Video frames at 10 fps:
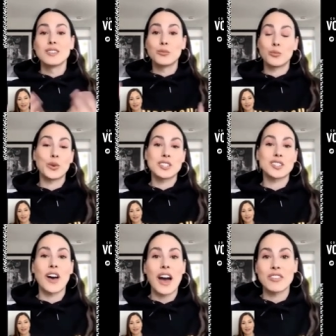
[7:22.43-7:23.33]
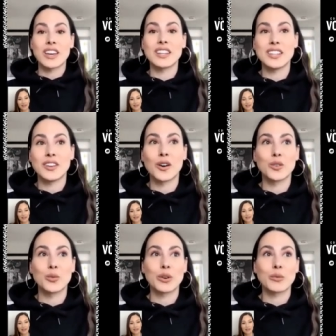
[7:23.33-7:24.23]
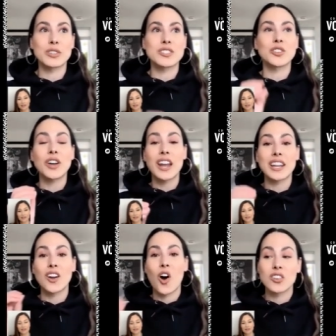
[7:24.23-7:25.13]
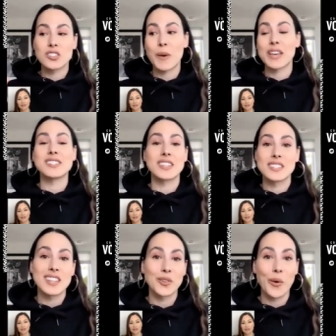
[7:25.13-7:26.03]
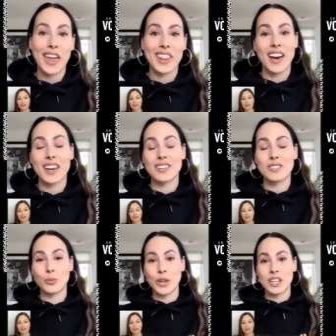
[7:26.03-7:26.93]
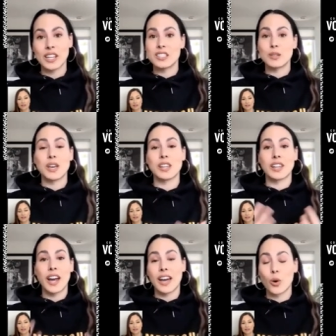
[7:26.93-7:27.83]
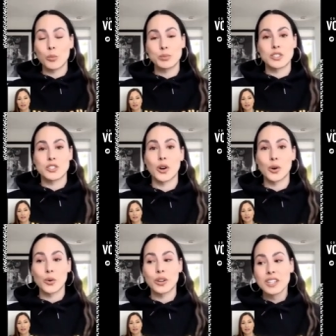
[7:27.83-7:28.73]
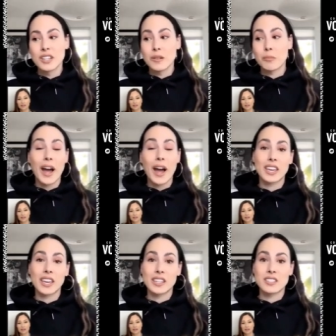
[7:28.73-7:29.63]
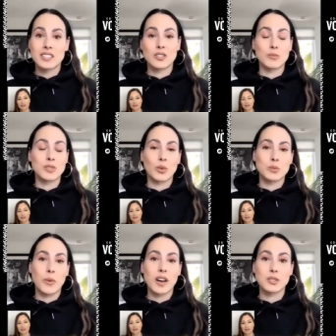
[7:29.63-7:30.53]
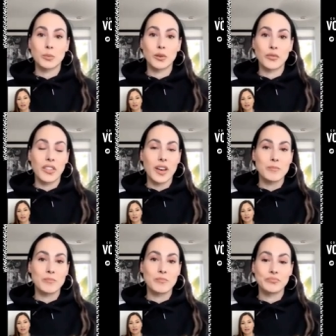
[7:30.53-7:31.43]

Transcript: we still haven't, you know, we're still not in all spaces in the way that we need to be, and that I hope to show my kids in terms of what's possible for them.